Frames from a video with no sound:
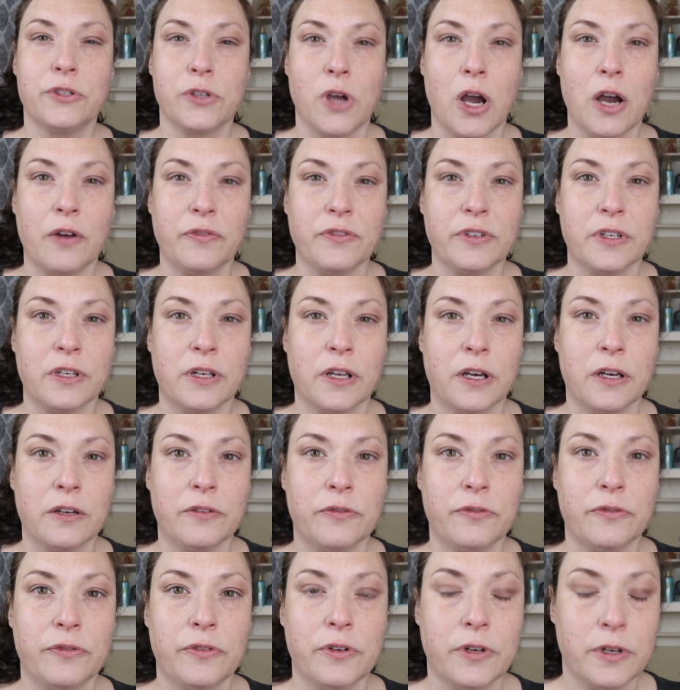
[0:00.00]
soft
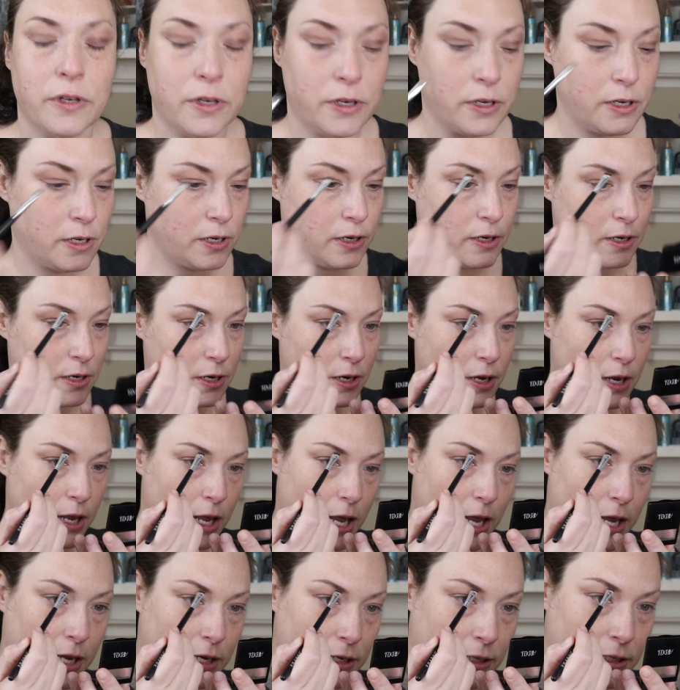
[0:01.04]
enough
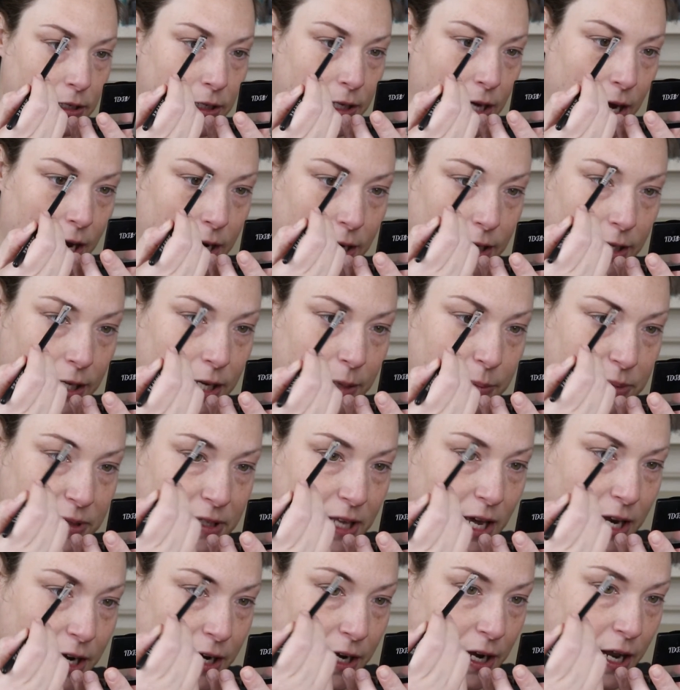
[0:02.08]
and kind of keeps
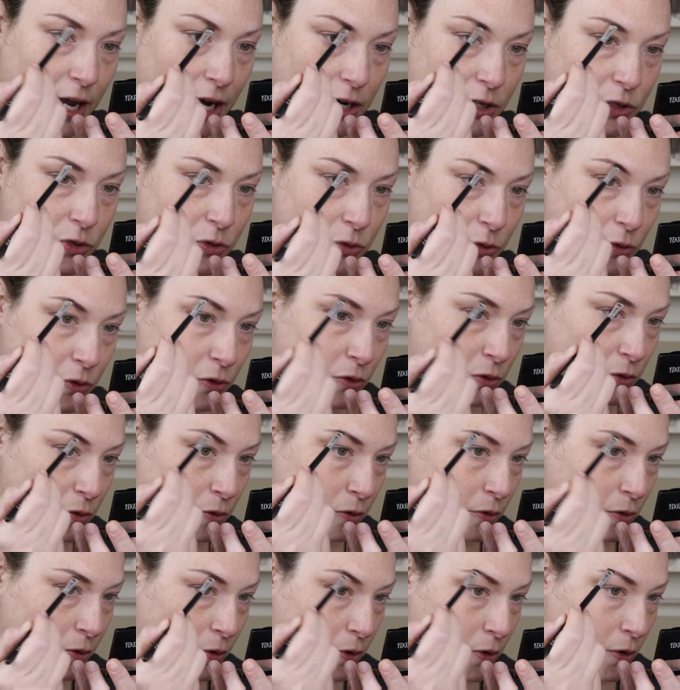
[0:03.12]
that
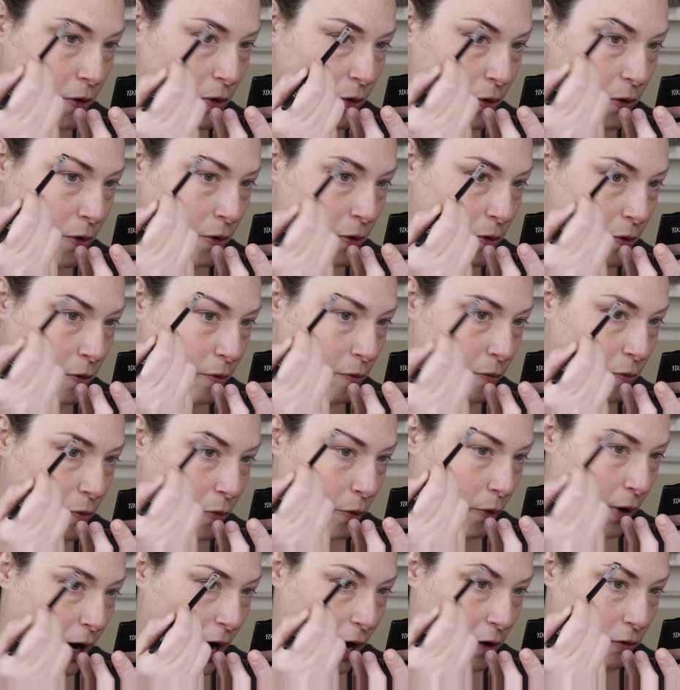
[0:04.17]
natural
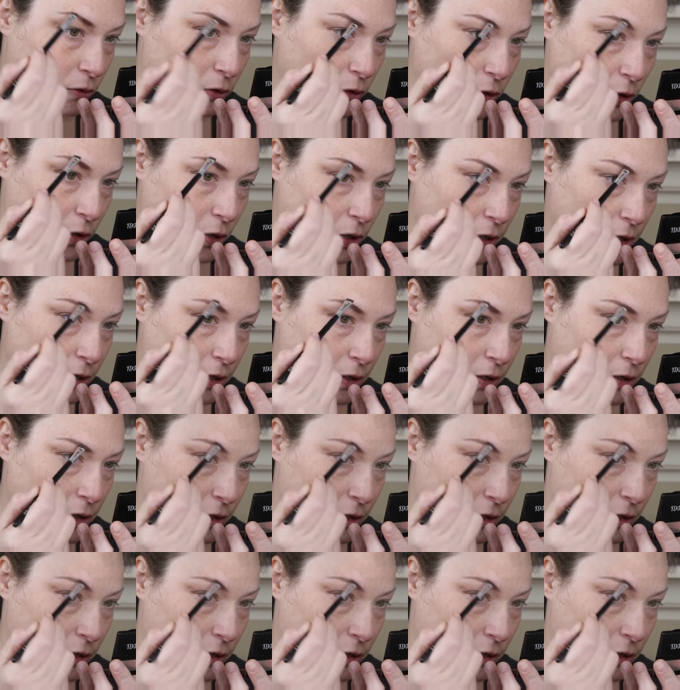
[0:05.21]
brow look.